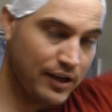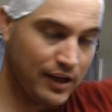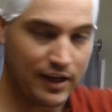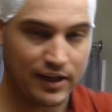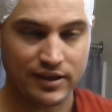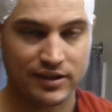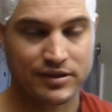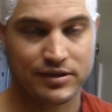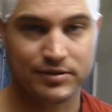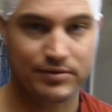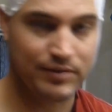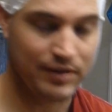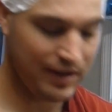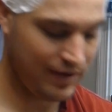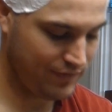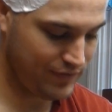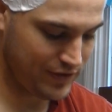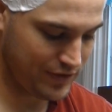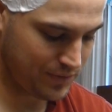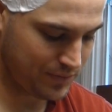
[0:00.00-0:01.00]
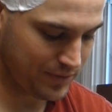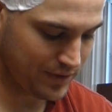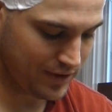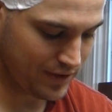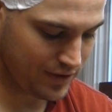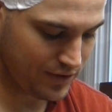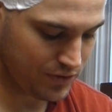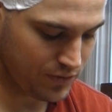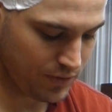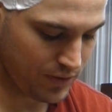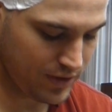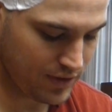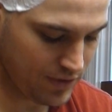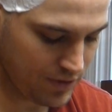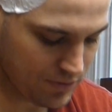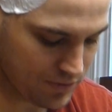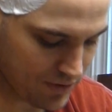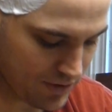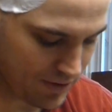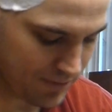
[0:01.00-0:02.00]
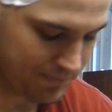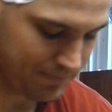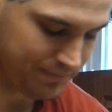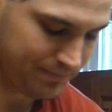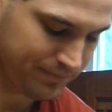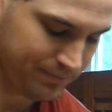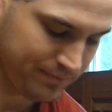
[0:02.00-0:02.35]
I've just really enjoyed using them.